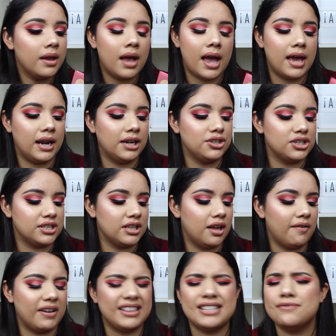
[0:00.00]
And I just
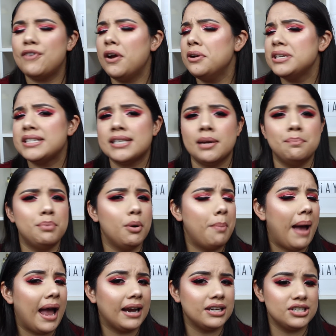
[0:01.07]
love it. It's very simple
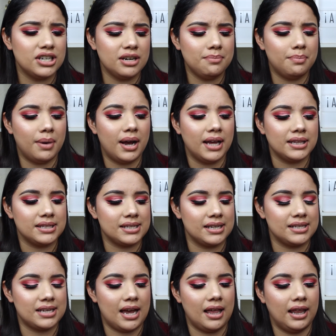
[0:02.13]
packaging, but
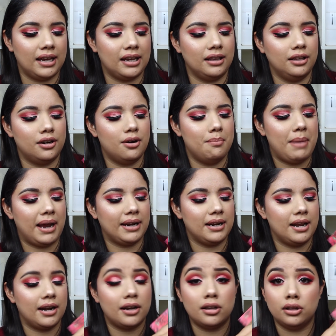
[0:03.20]
it's got like a little
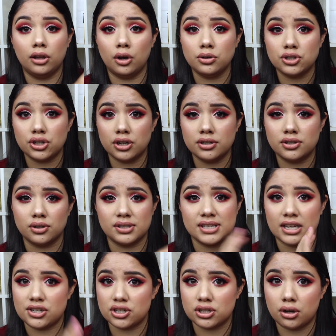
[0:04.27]
magnetic closure, so it's
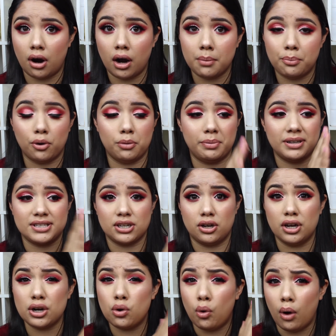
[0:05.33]
not just cardboard, but it's a
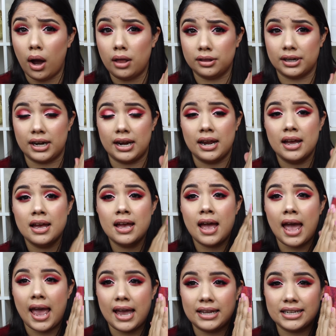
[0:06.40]
good quality
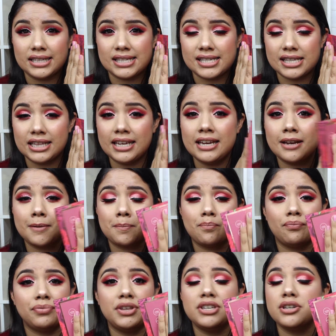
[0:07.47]
and it's sleek.
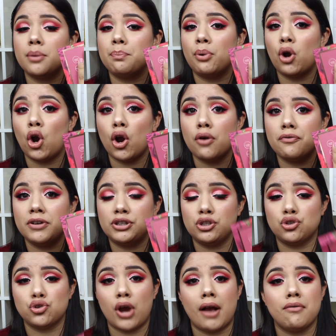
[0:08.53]
These are perfect
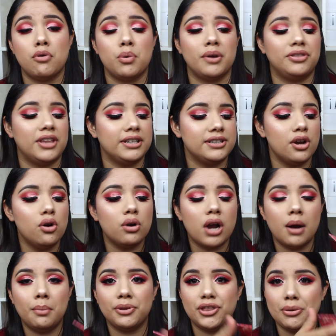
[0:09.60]
to travel with. They don't
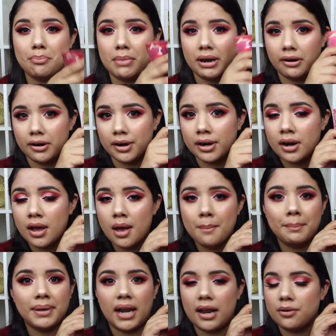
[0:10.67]
come with a mirror,
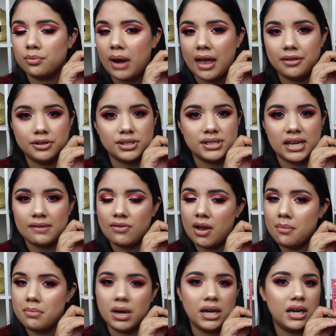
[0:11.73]
but I'd rather save
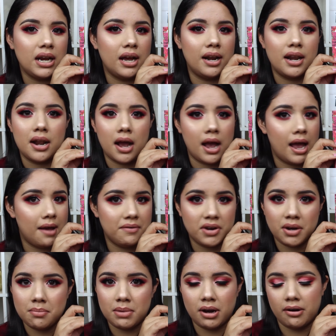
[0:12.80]
that money on not
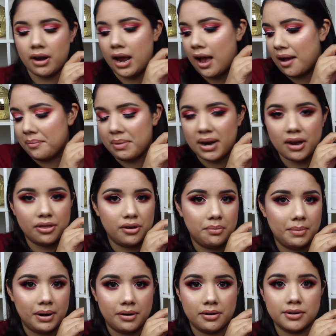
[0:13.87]
having a mirror. I have my other
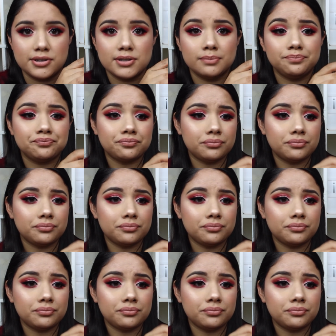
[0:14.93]
mirrors,